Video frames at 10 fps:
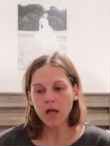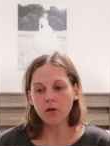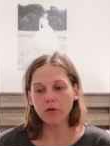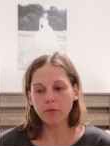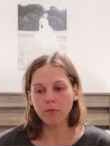
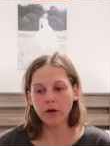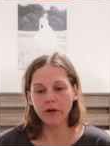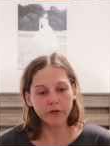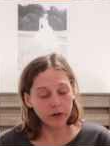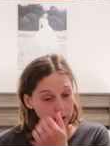I remember
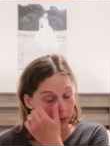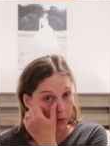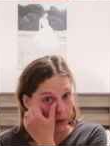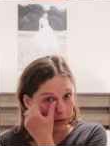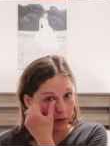after a little
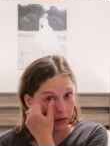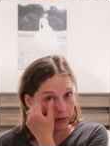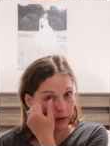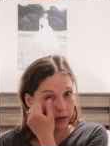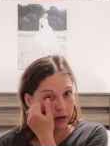bit
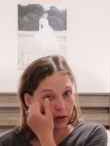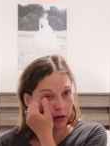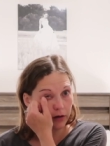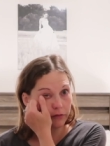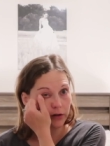sitting
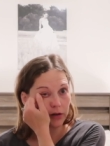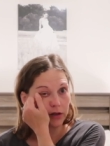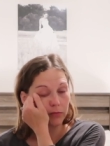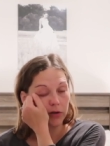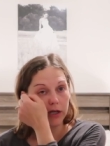there, after a
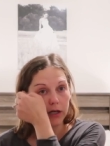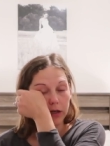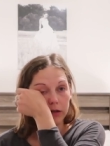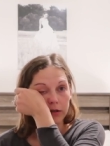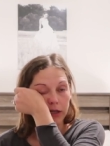little bit, I
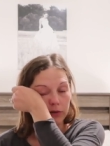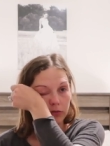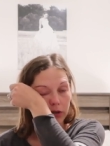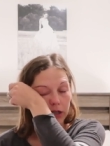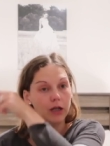got like
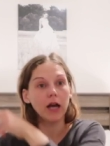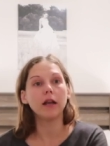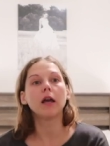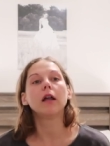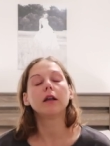really
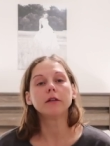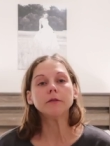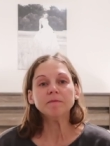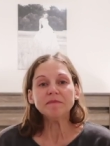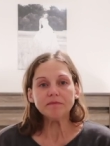lightheaded,
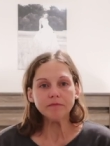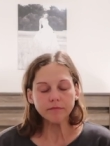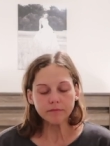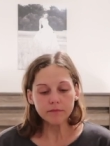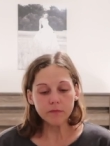
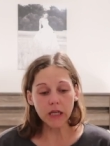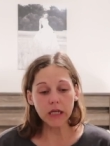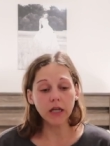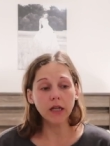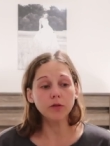
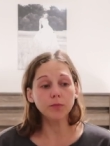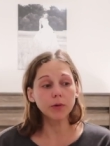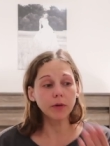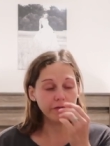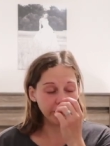and I had to
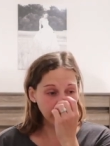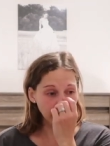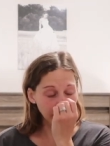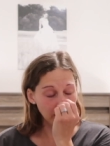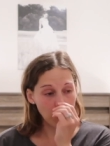put my feet
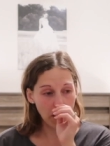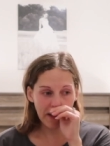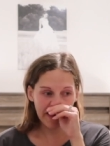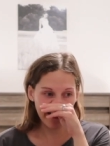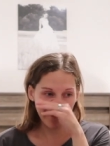up.
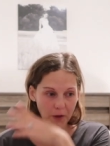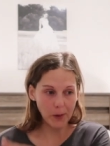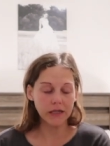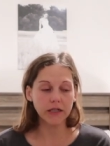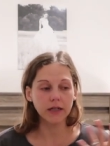
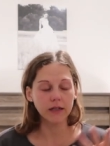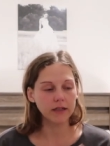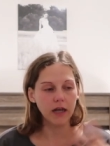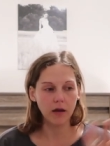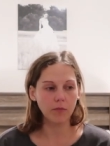And I,
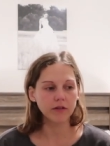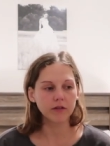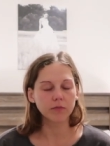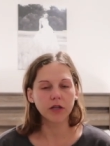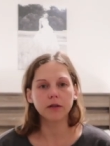that happens
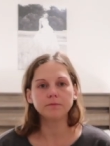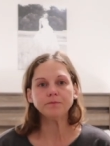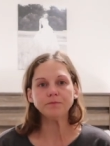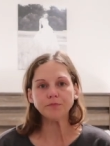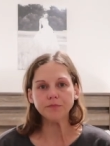sometimes,
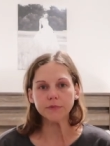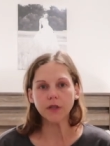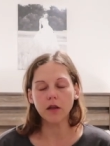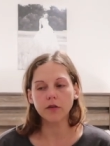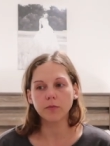
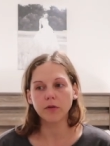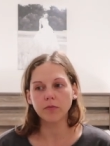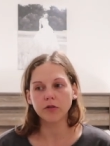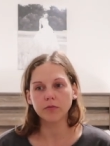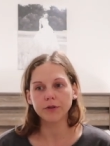
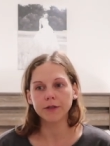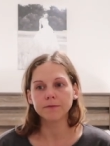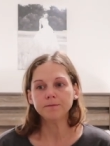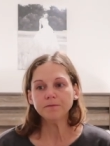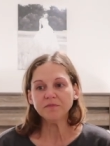sometimes to me